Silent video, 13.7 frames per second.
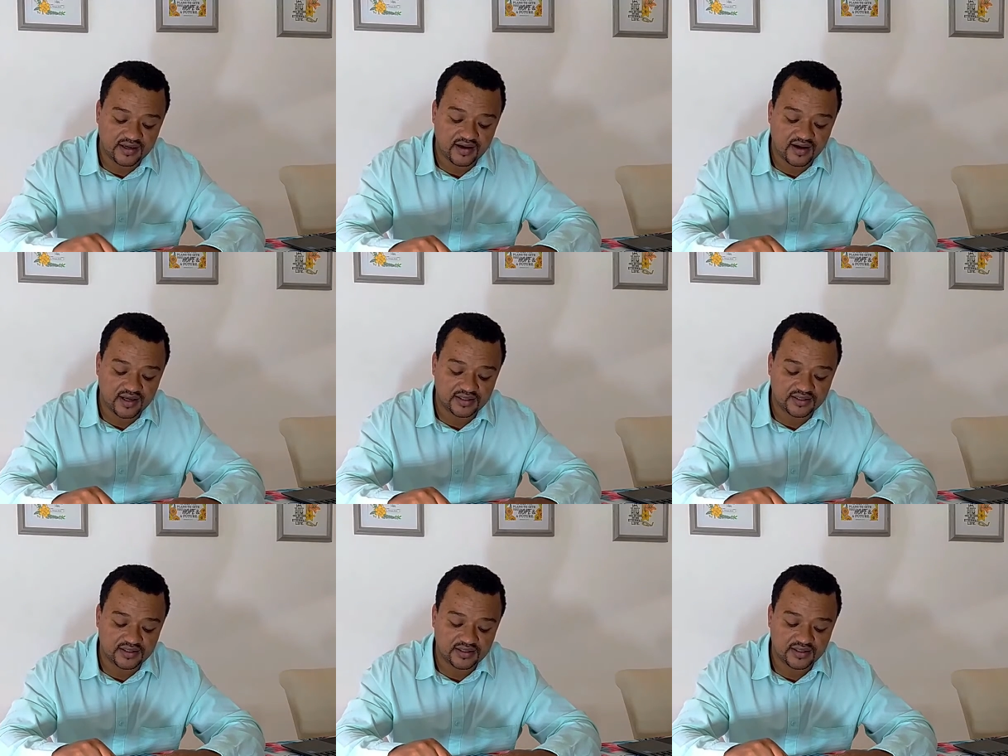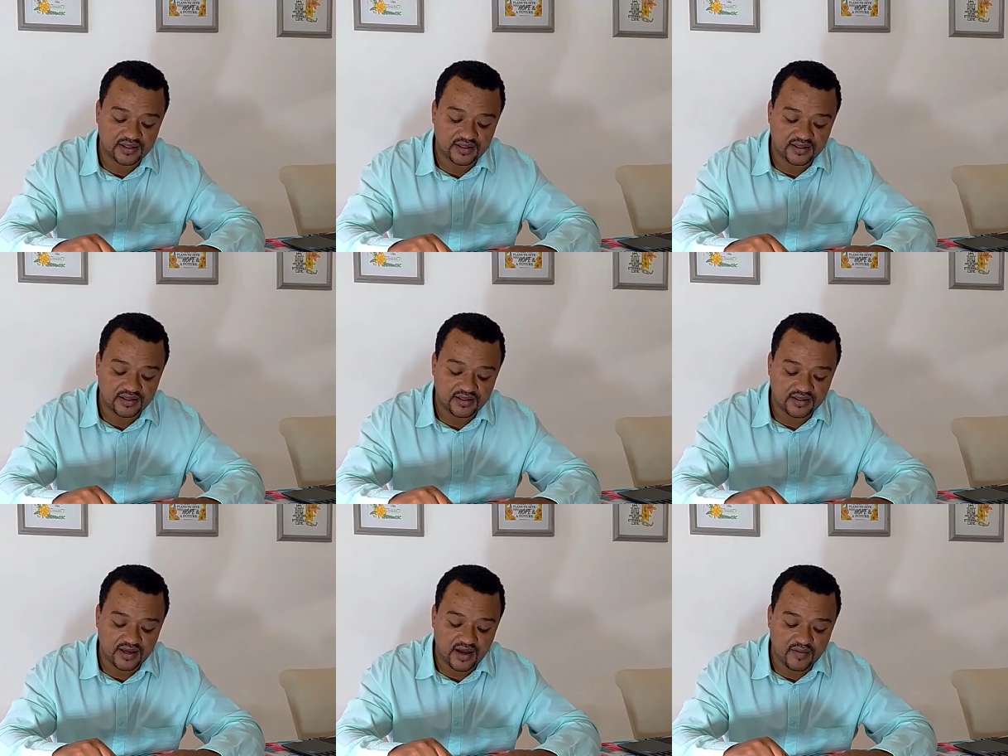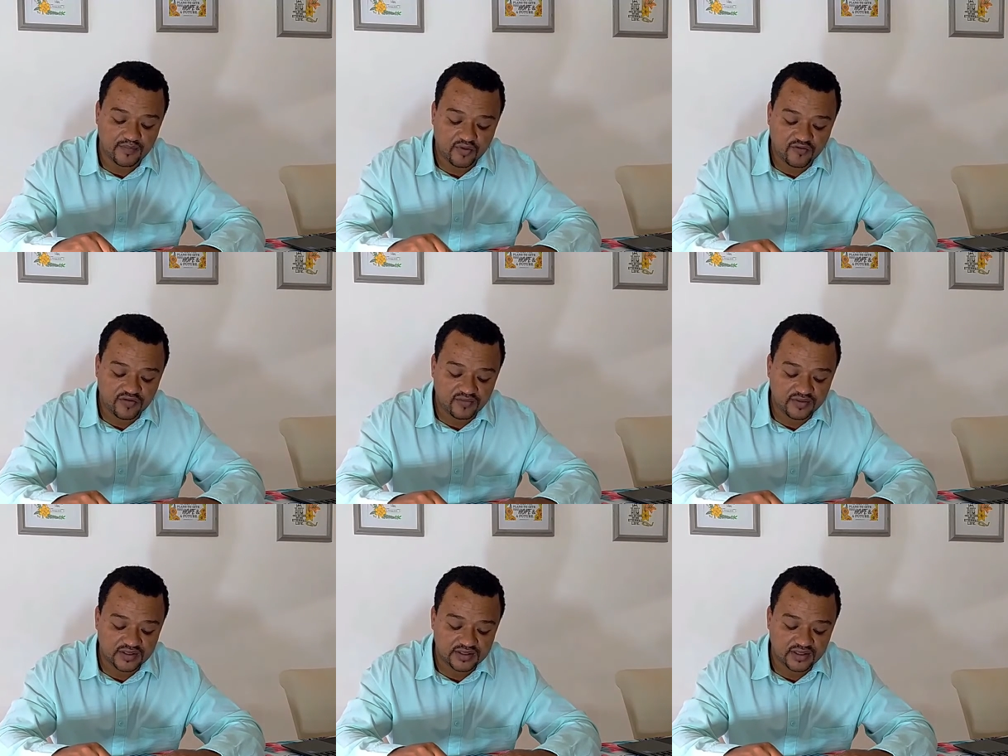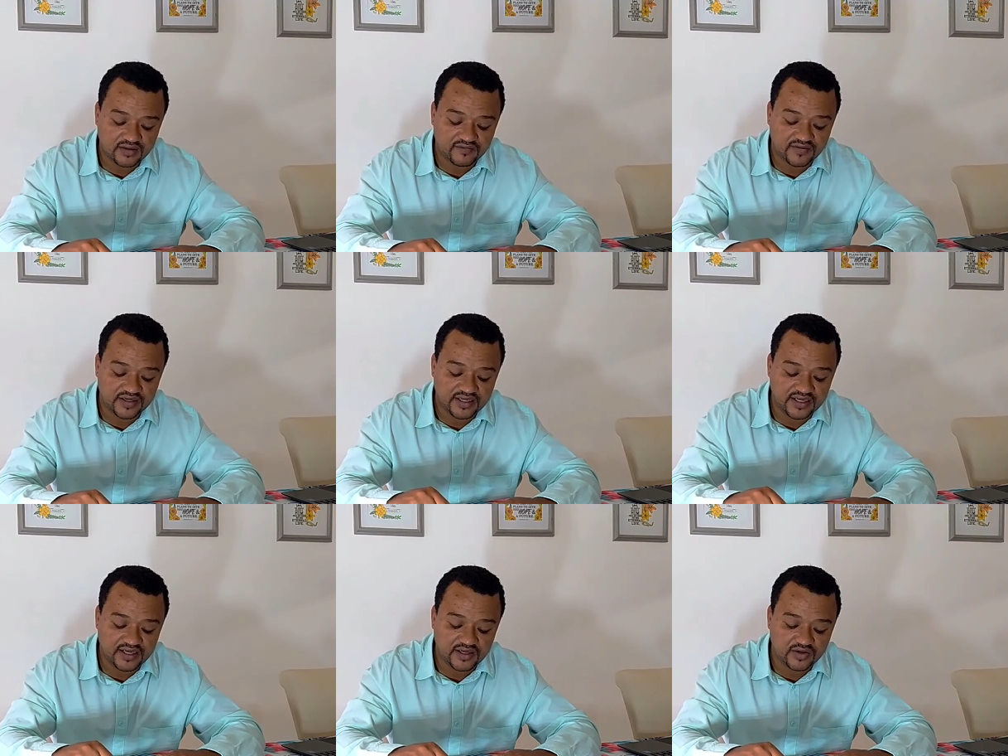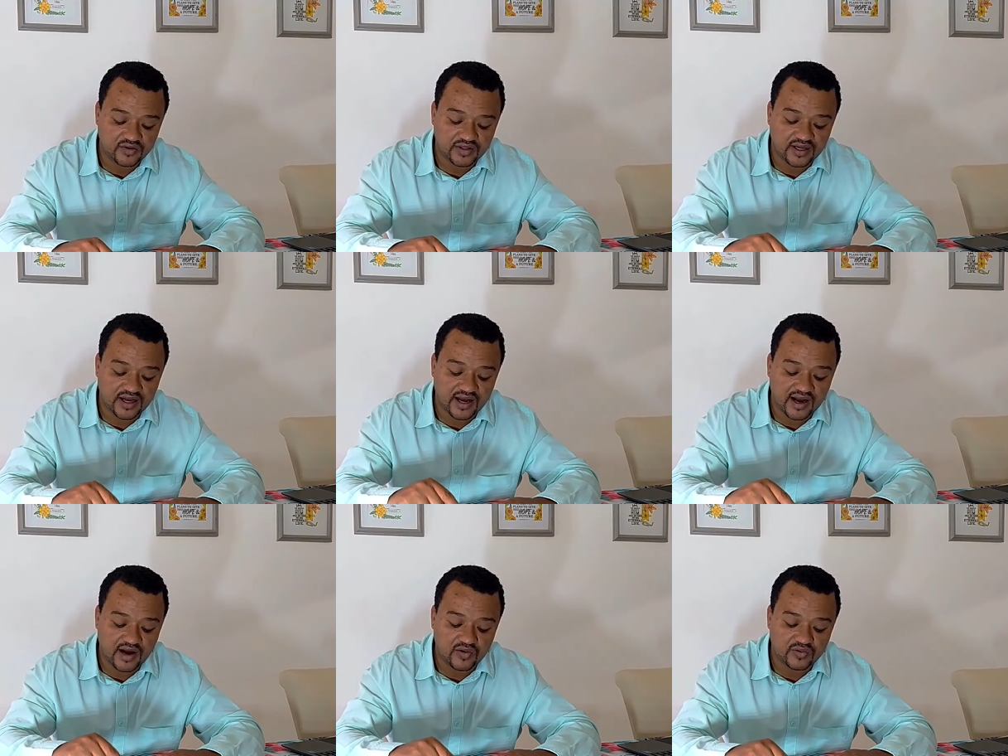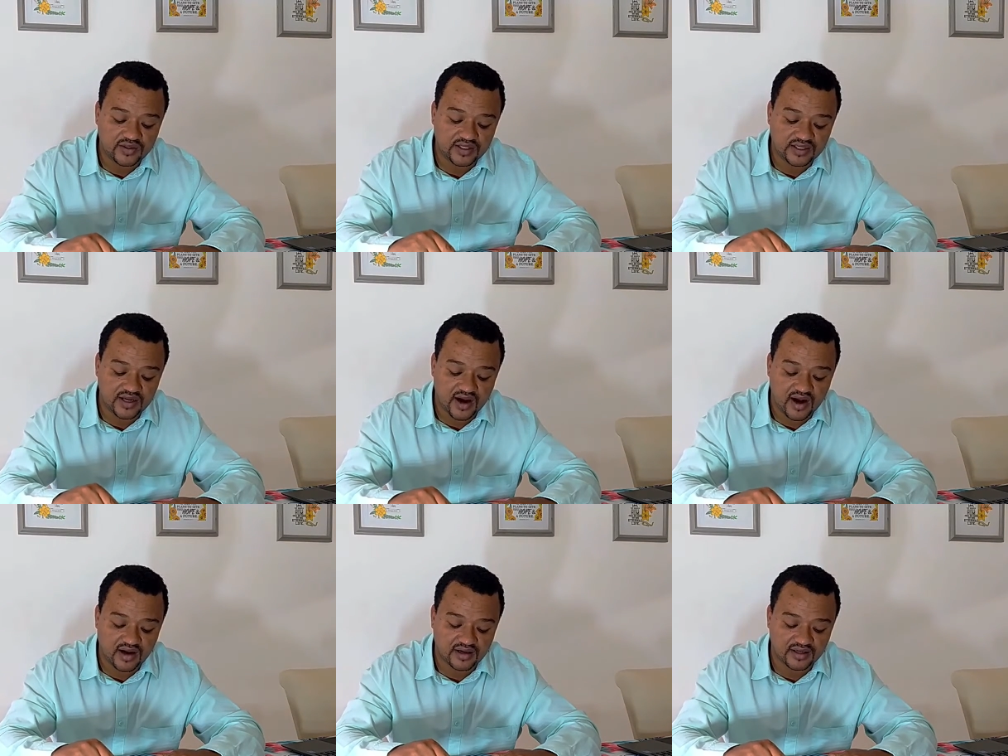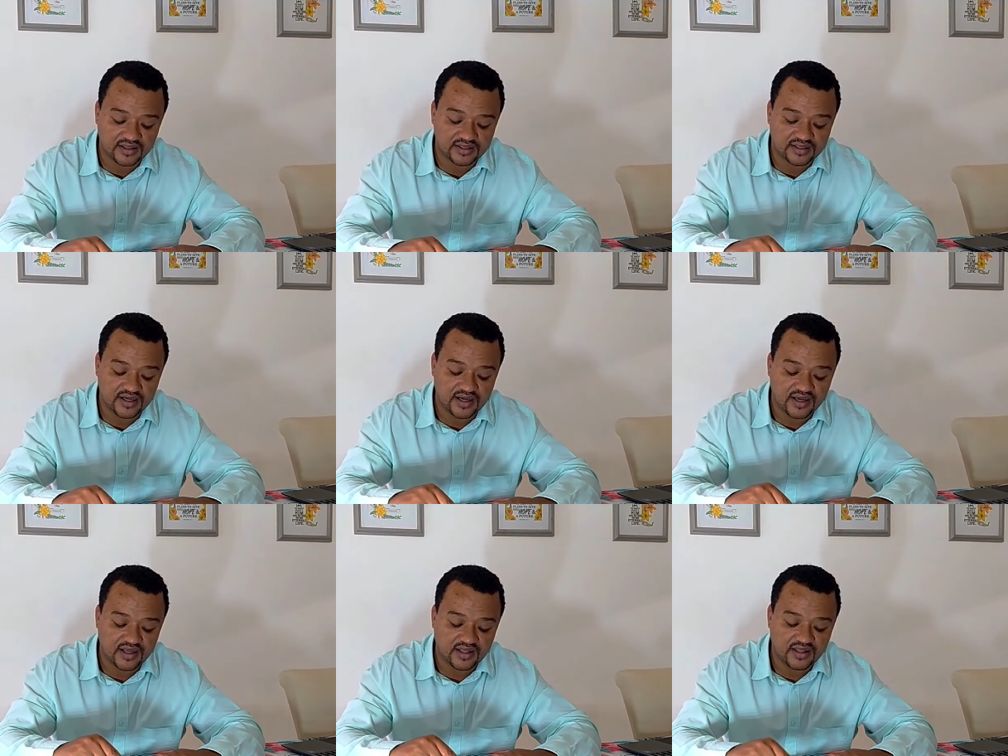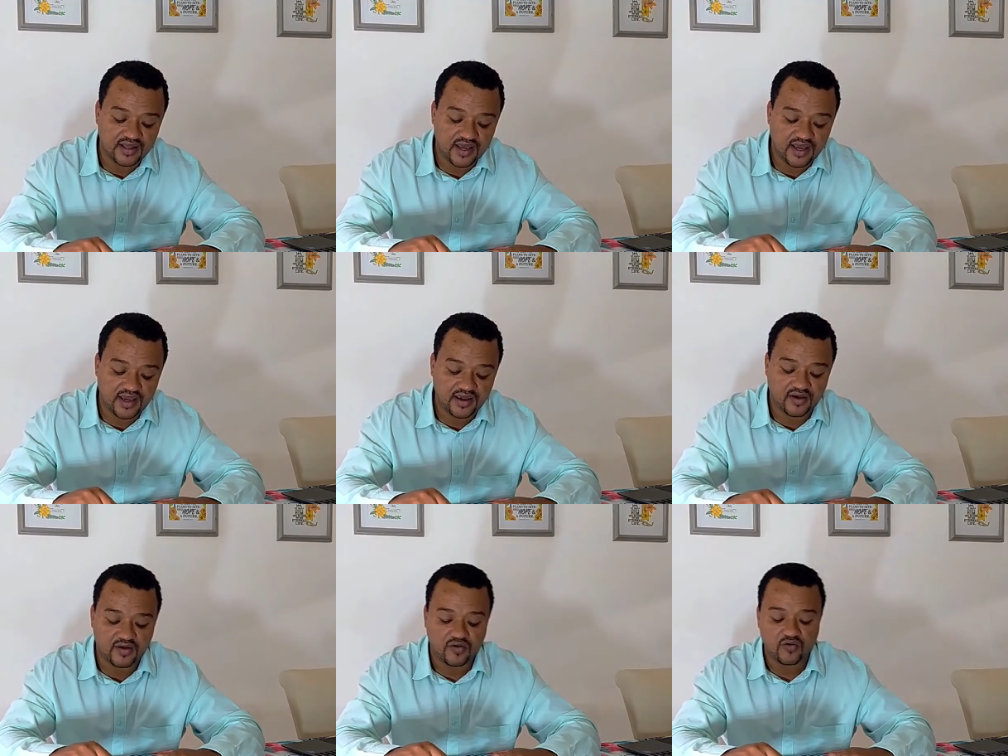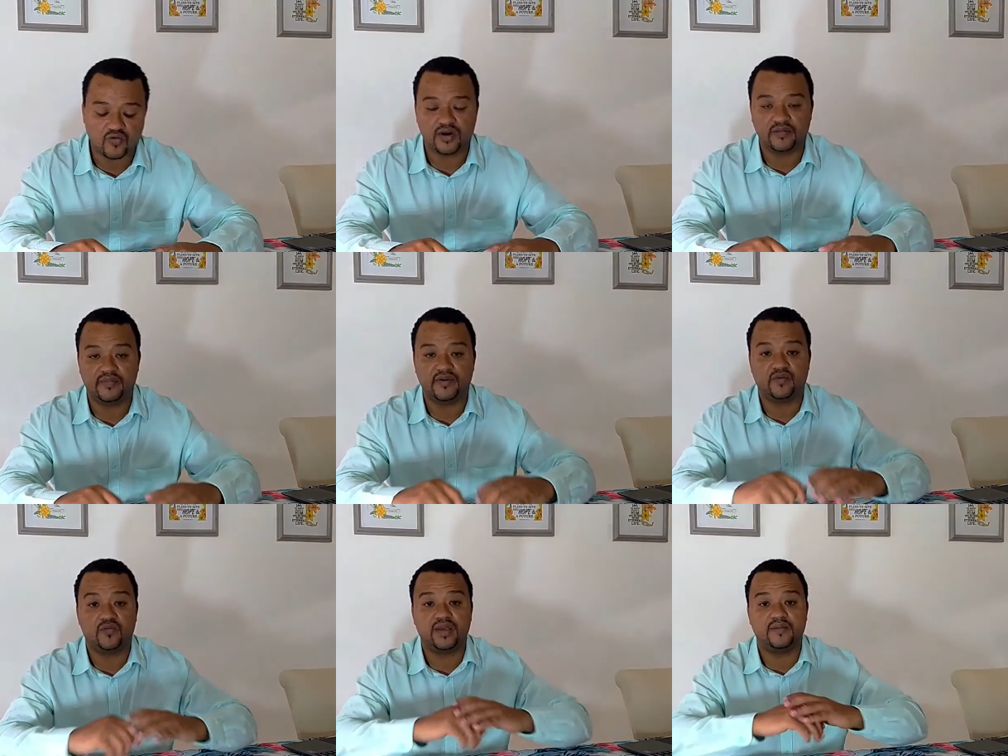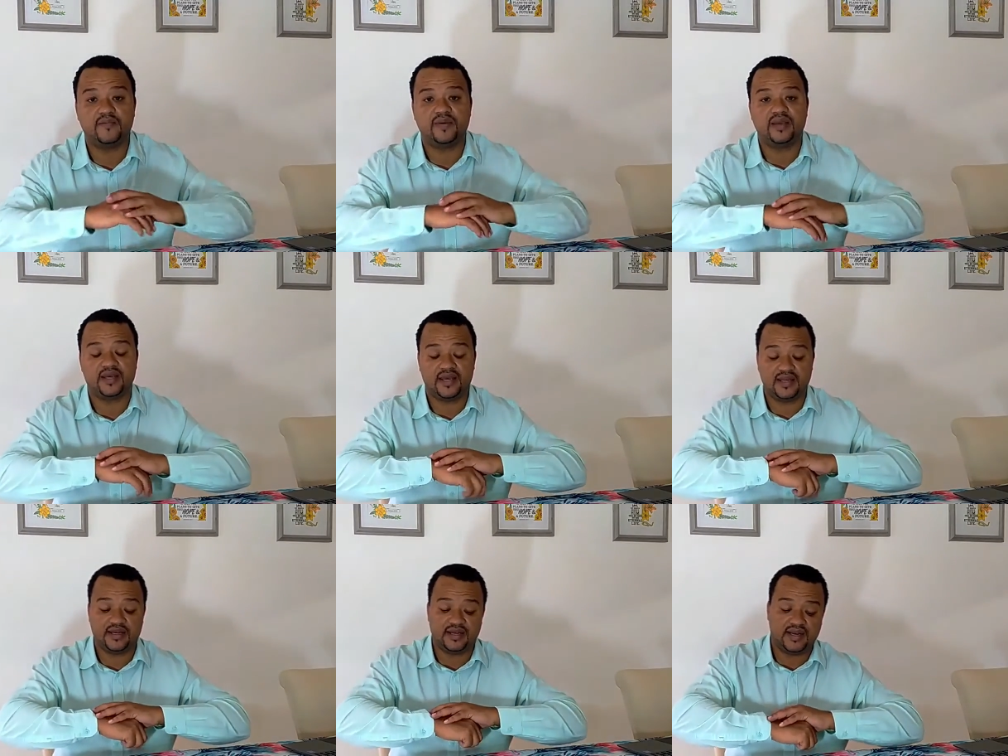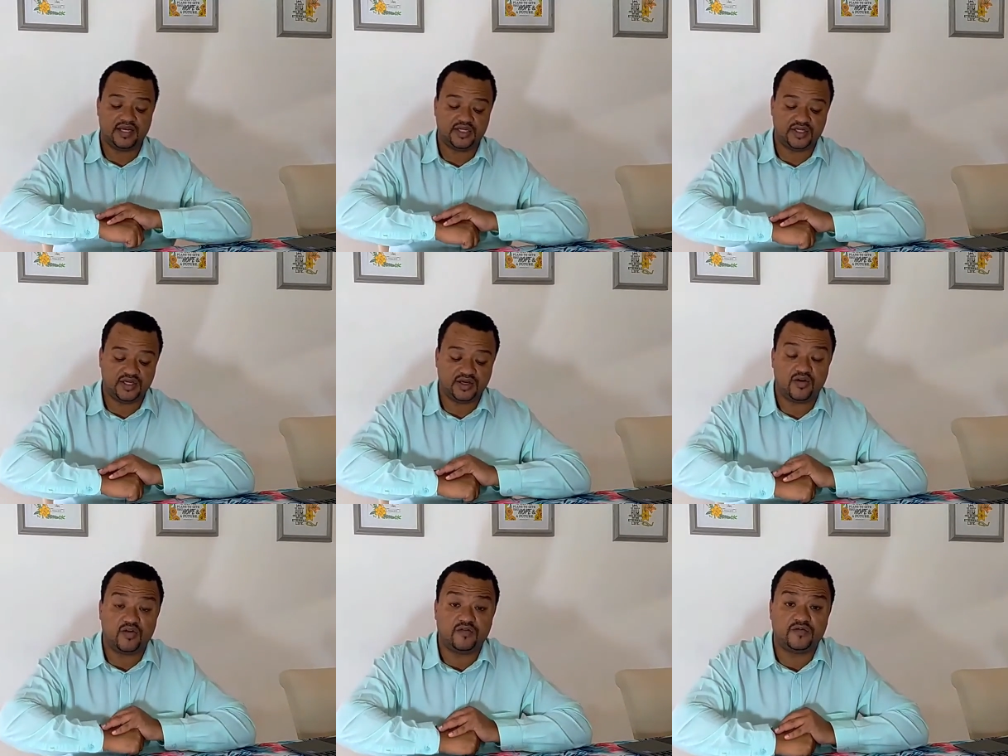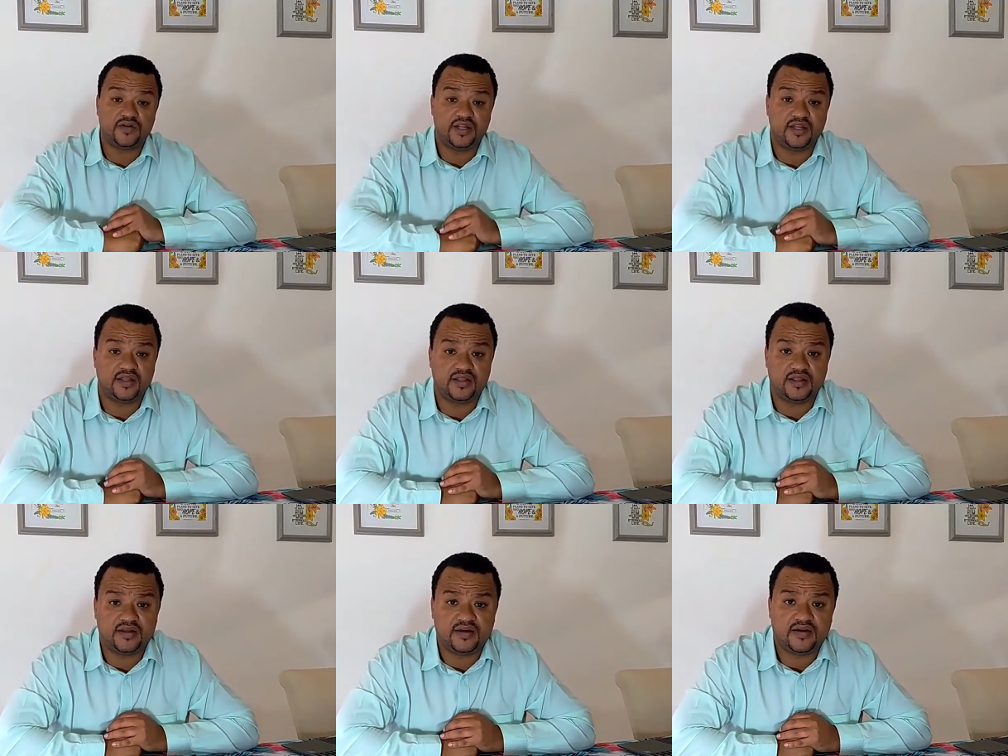cast the unprofitable servant into the outer darkness. There will be weeping and gnashing of teeth.